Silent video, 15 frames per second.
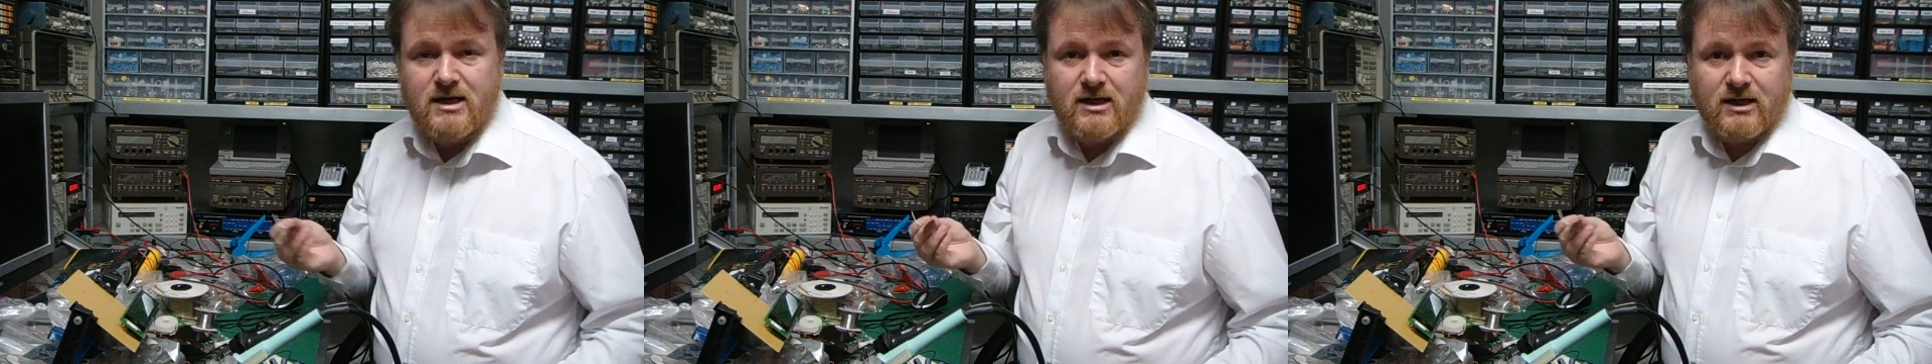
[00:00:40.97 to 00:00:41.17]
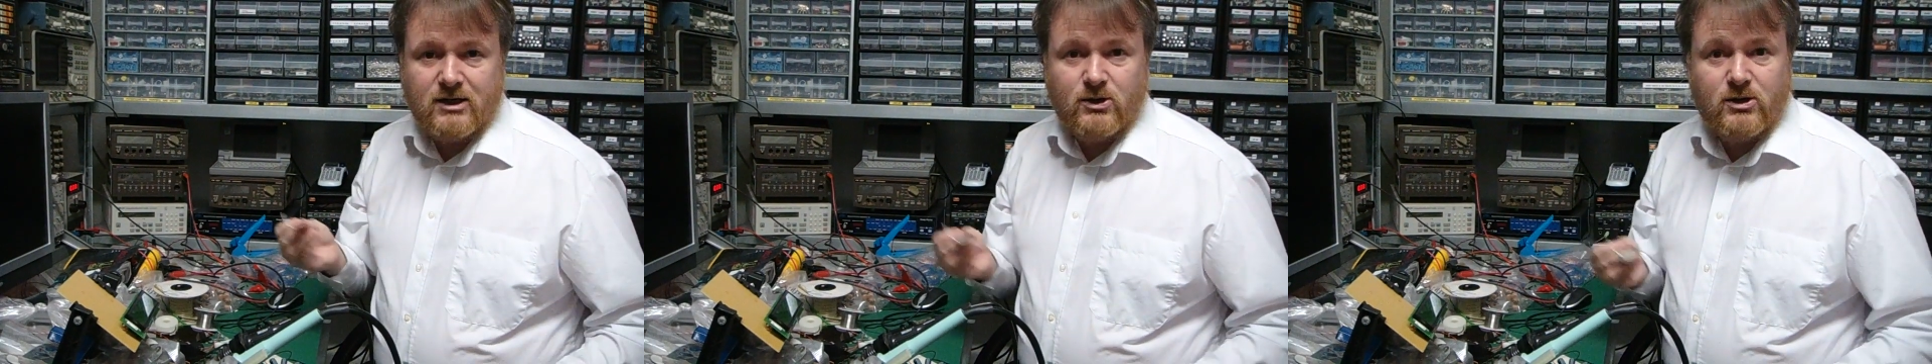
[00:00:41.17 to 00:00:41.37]

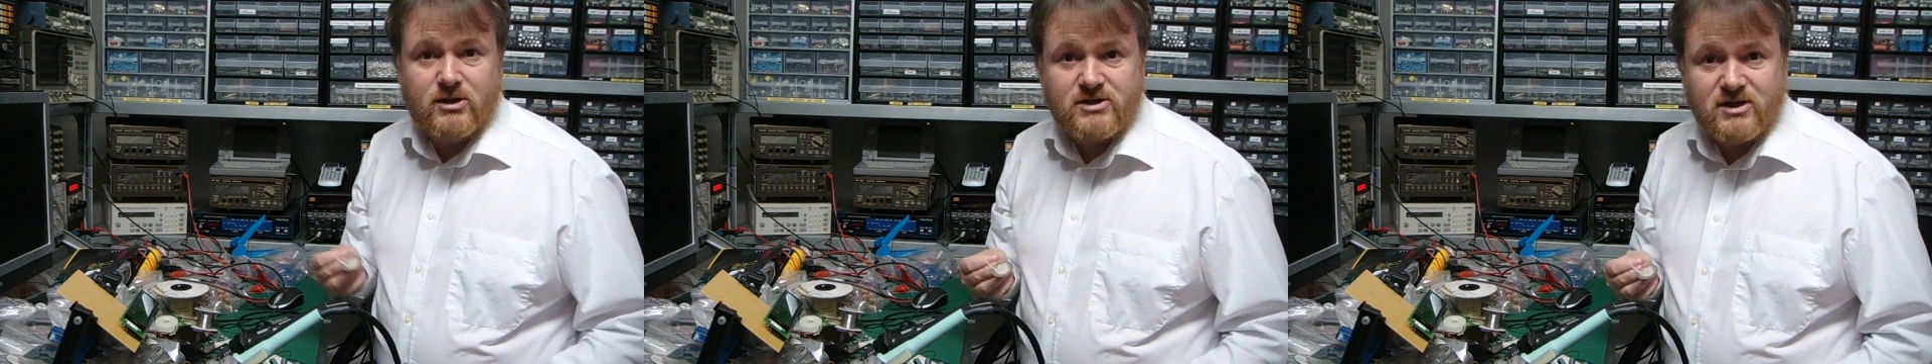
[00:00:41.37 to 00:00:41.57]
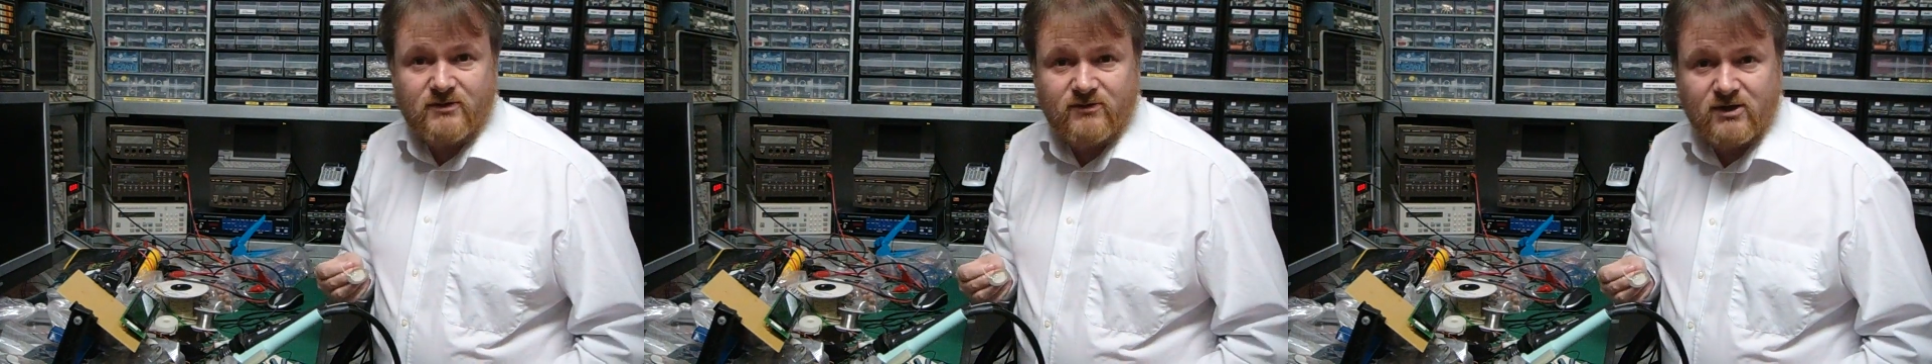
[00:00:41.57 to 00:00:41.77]
I heard
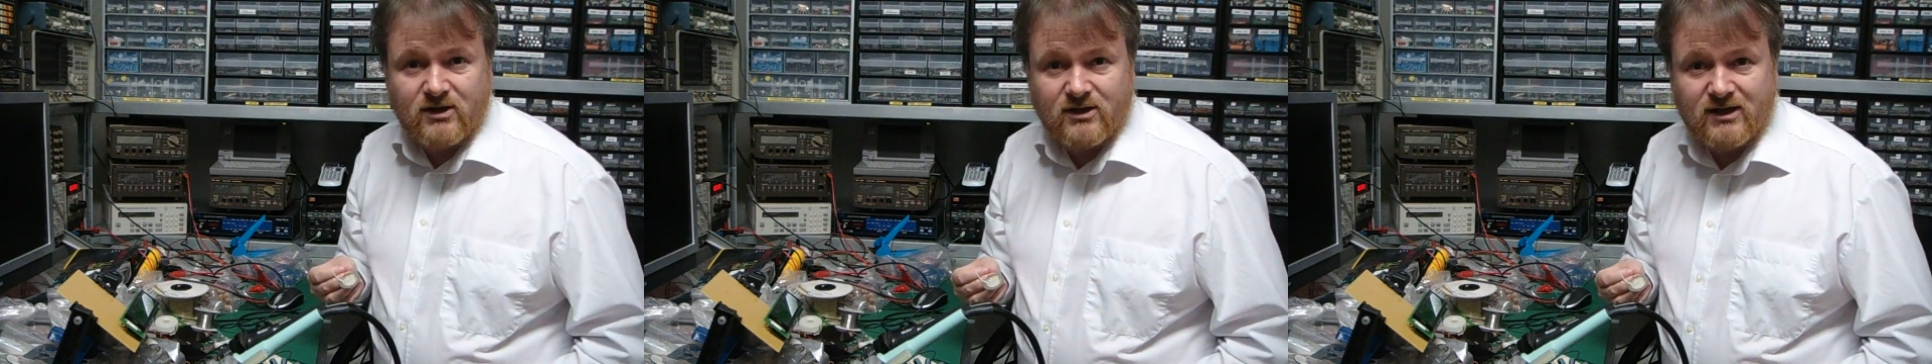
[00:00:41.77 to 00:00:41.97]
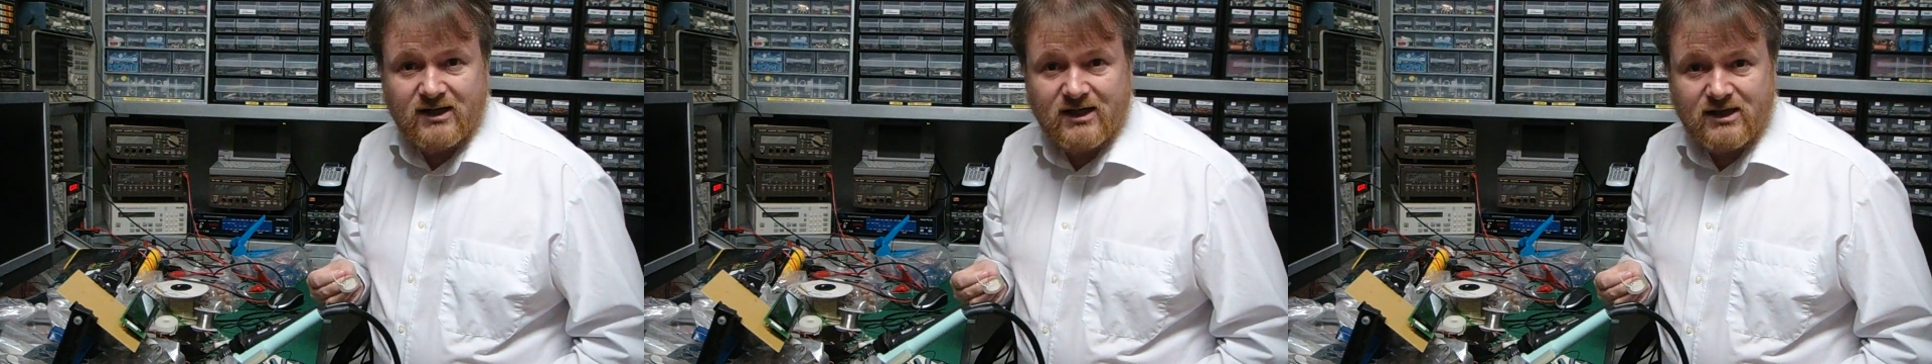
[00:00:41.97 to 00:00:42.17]
something
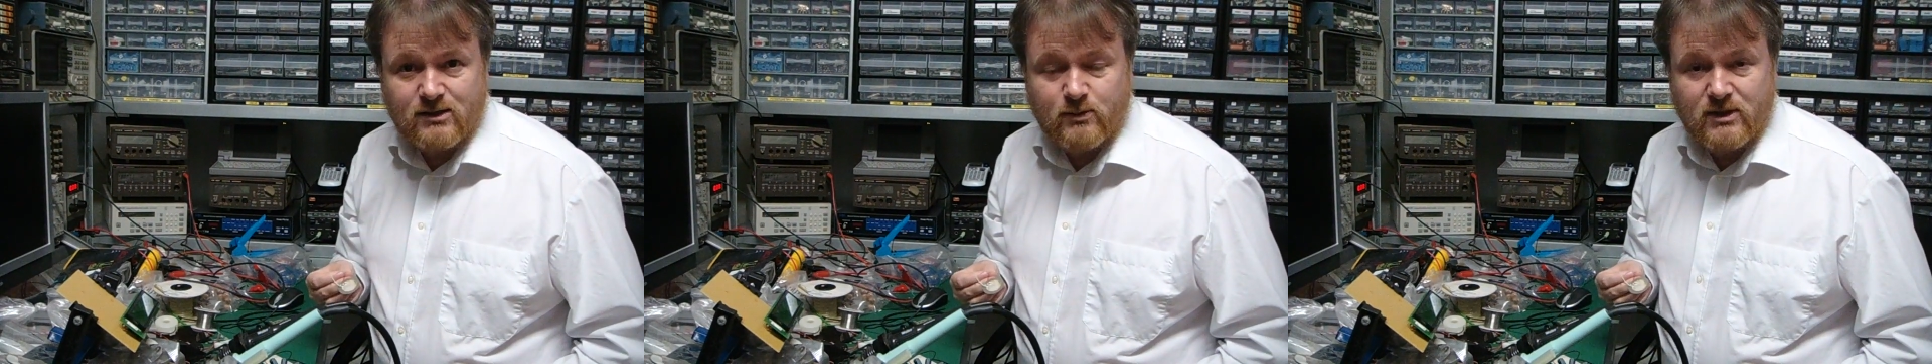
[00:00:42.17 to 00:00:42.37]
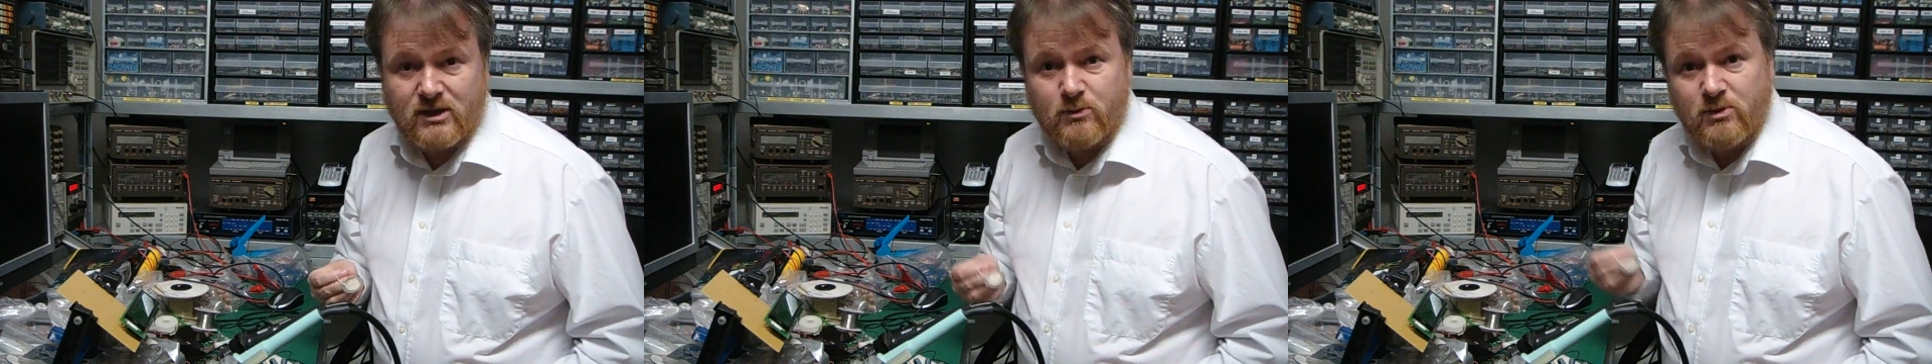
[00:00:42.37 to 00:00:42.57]
on the net about